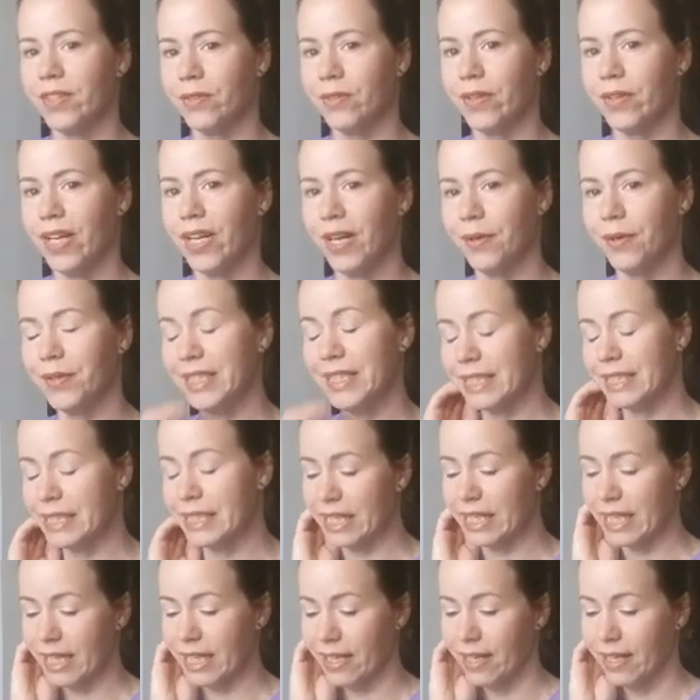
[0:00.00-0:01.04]
around and
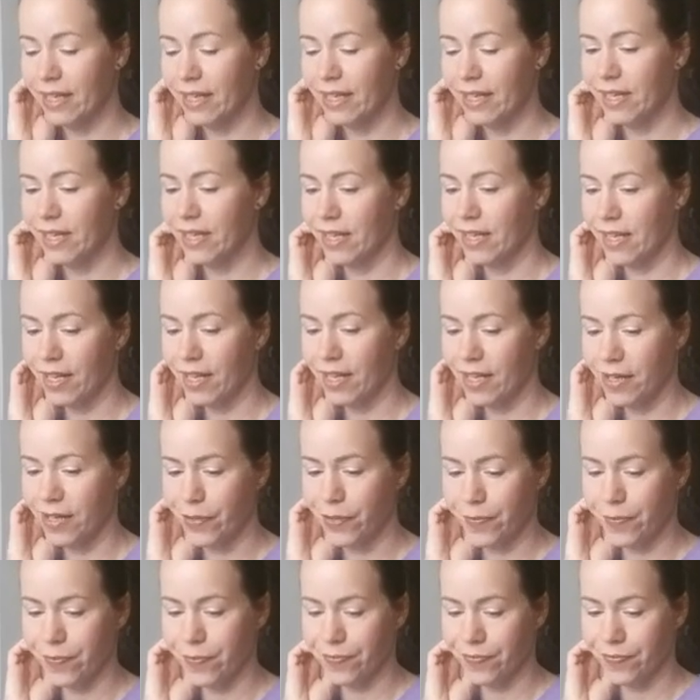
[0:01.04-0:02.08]
see.
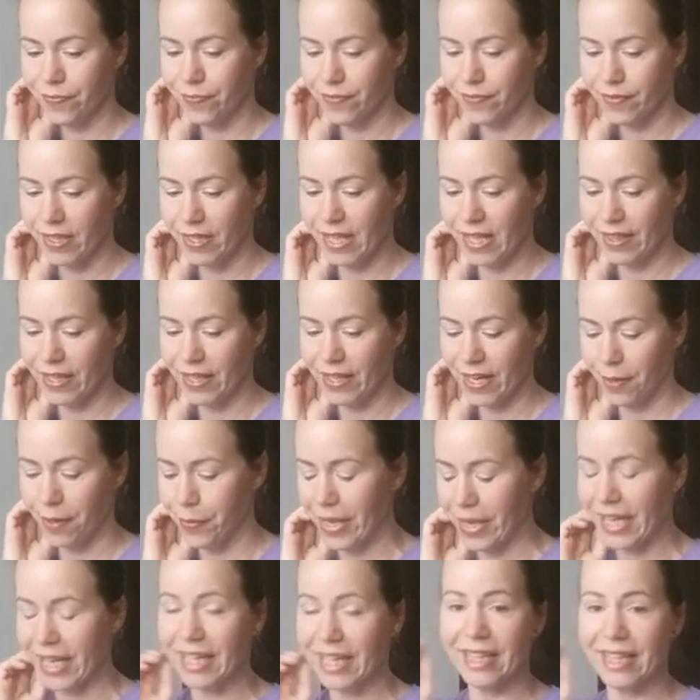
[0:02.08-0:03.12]
And then I'll
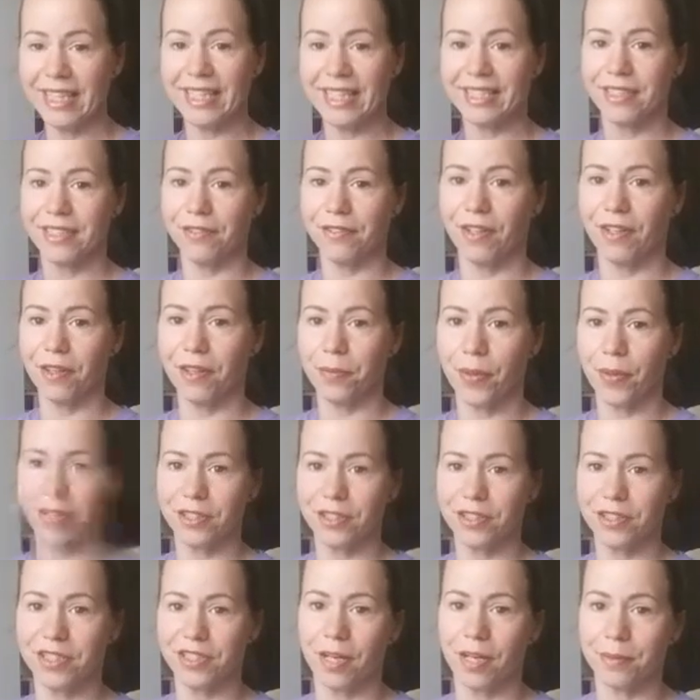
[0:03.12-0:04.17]
make a list of all the
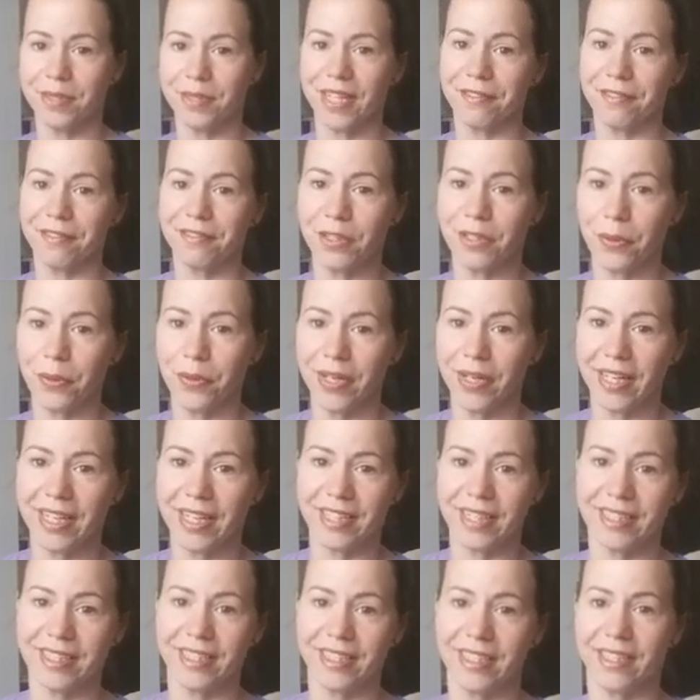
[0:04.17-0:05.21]
bridal shops that have
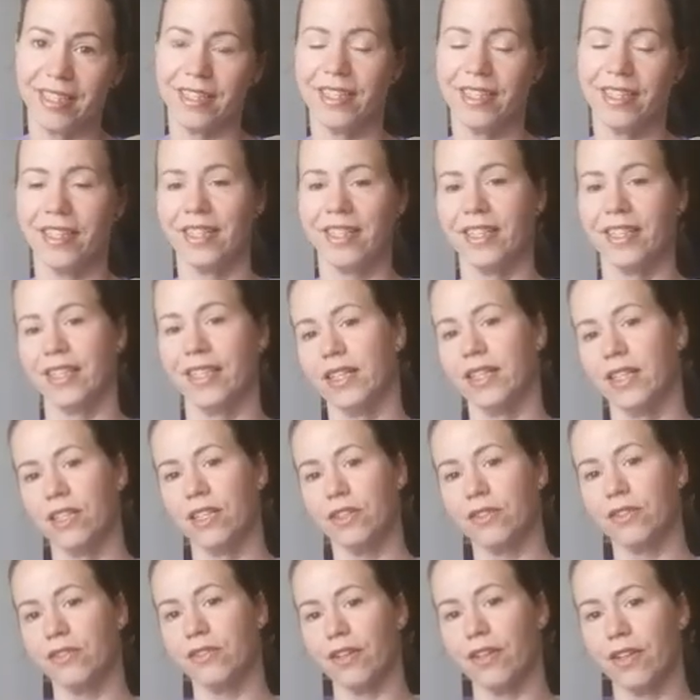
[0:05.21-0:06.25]
donated to
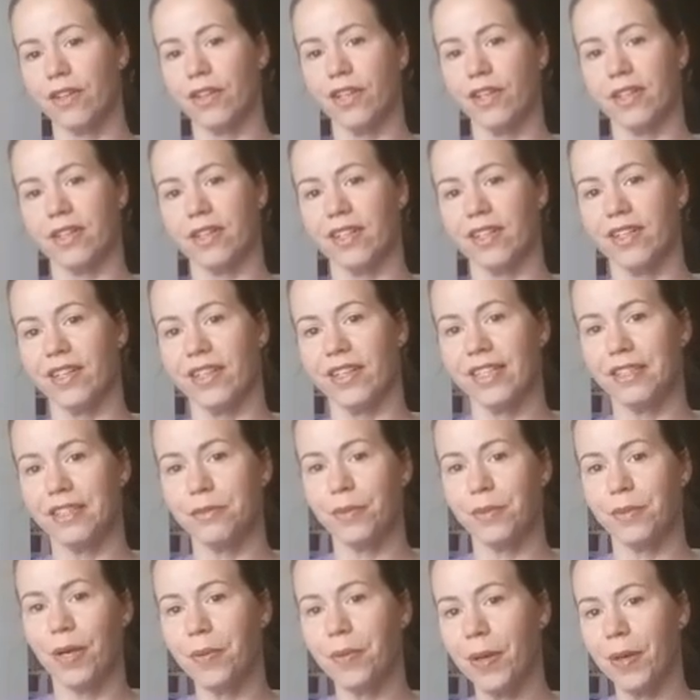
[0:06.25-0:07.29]
further encourage.
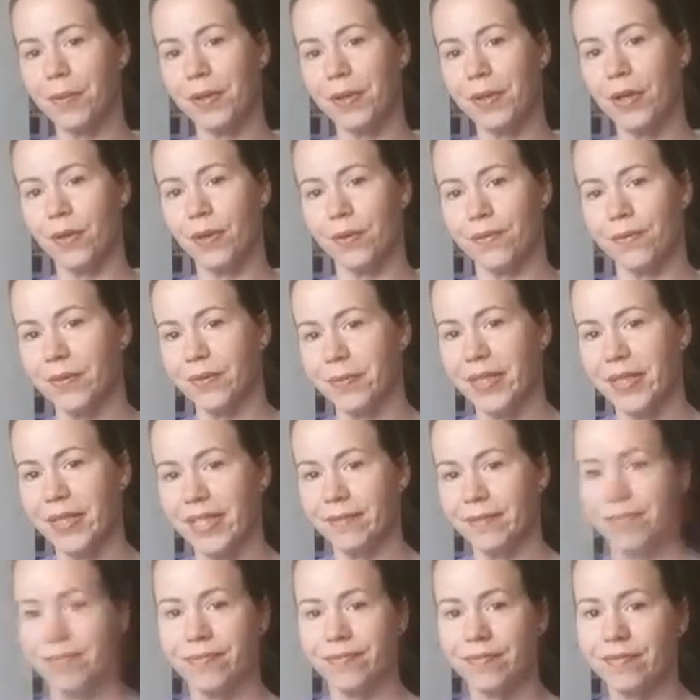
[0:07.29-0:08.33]
But I'll probably go, I
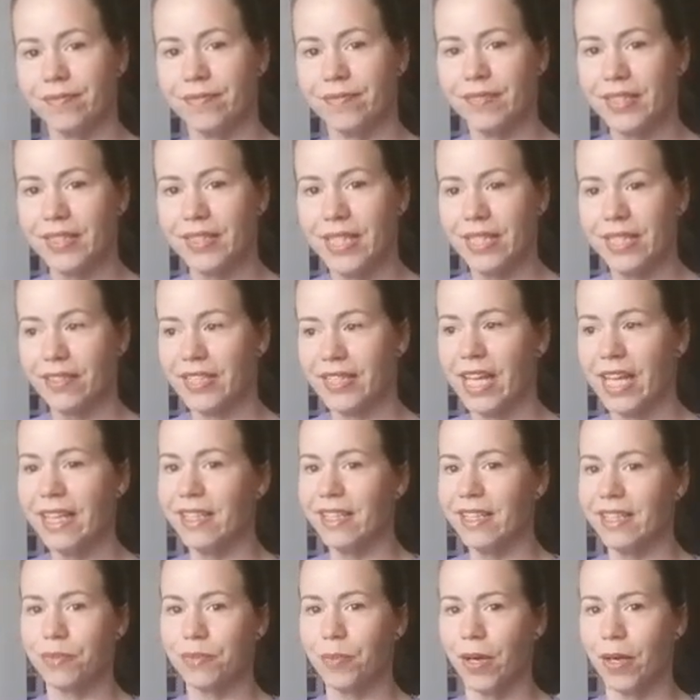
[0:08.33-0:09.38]
mean, there's
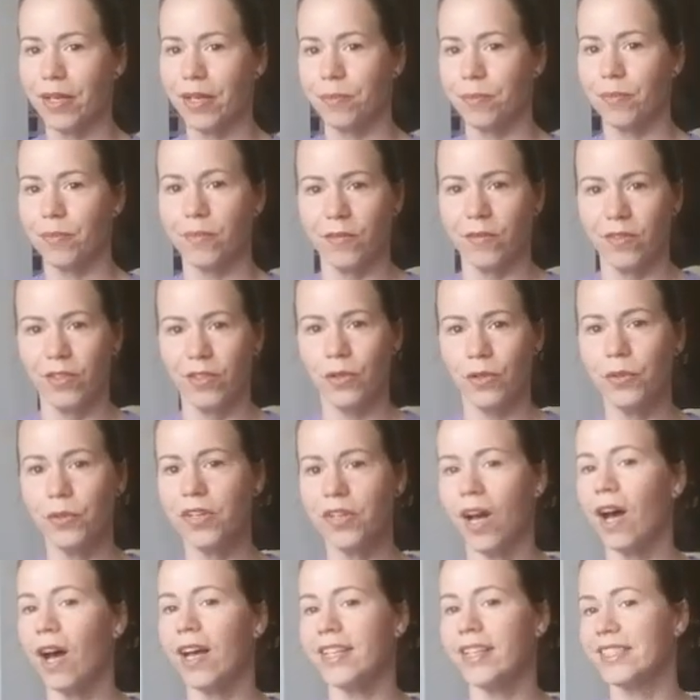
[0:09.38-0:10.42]
endless bridal.
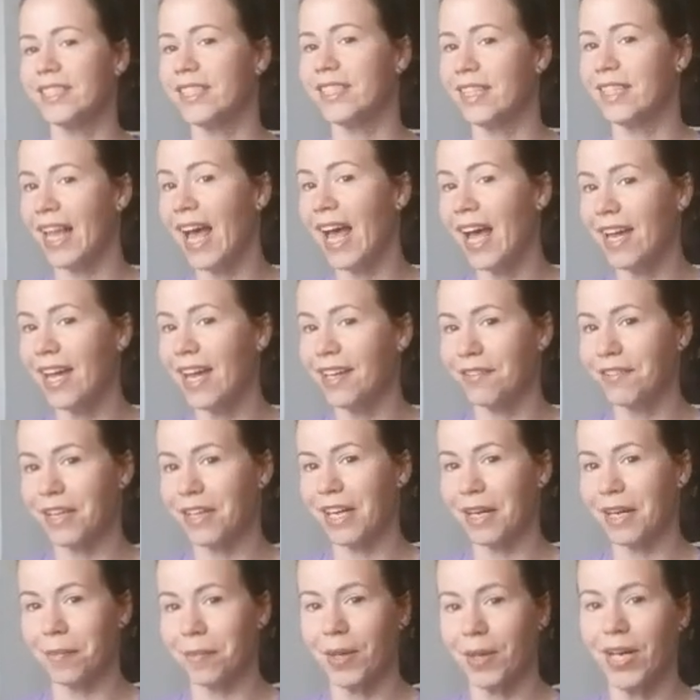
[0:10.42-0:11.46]
Utah is the land of
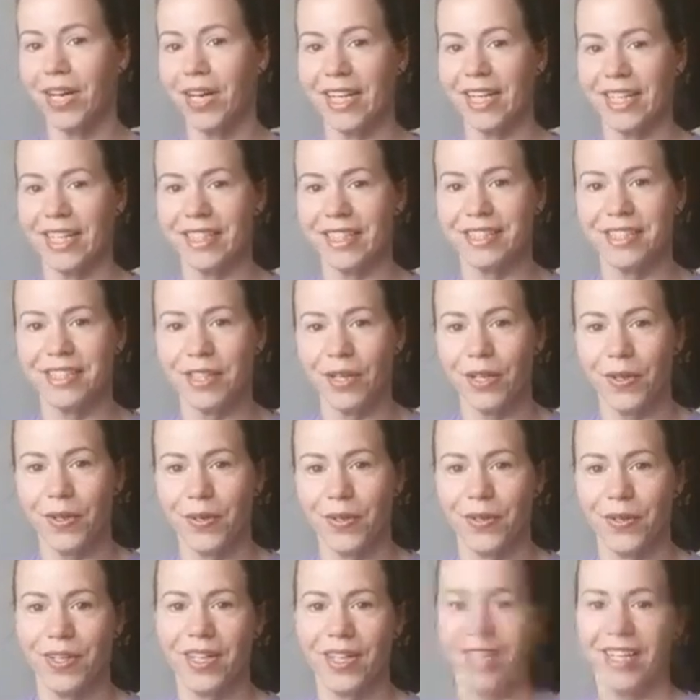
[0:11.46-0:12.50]
getting married,
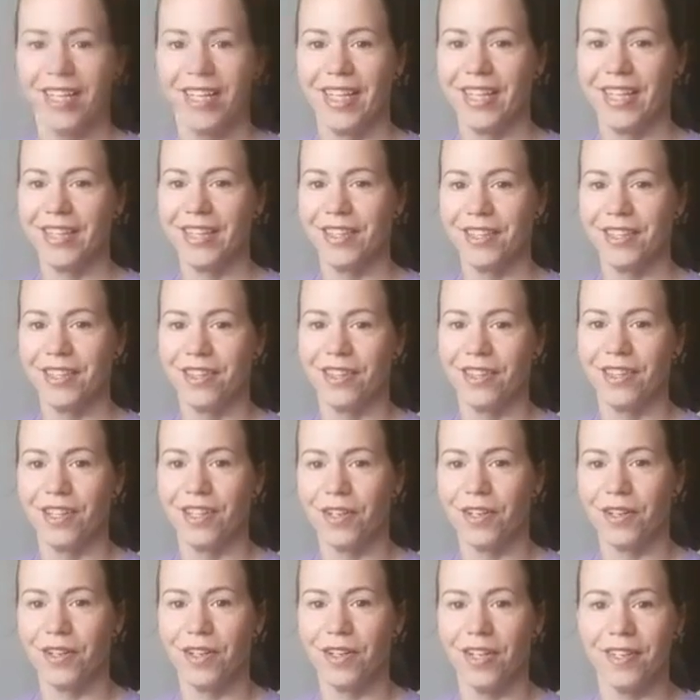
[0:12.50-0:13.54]
so
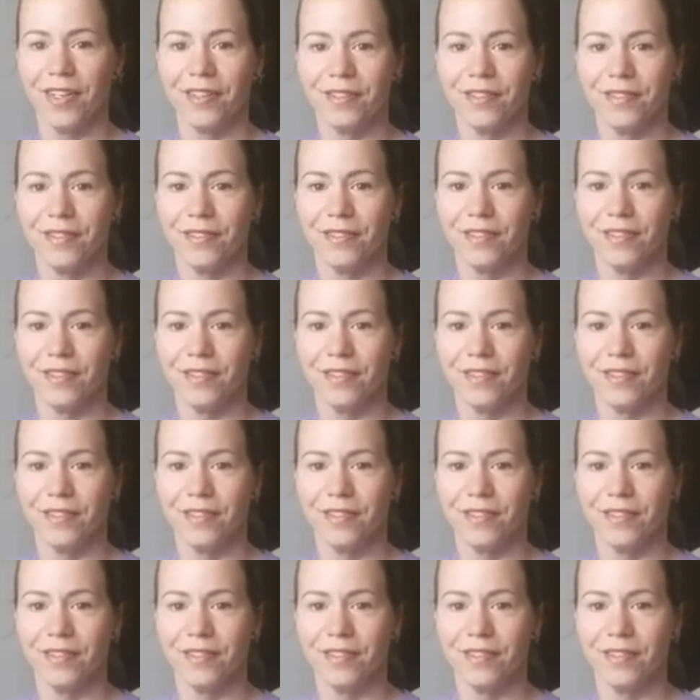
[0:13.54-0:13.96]
they're,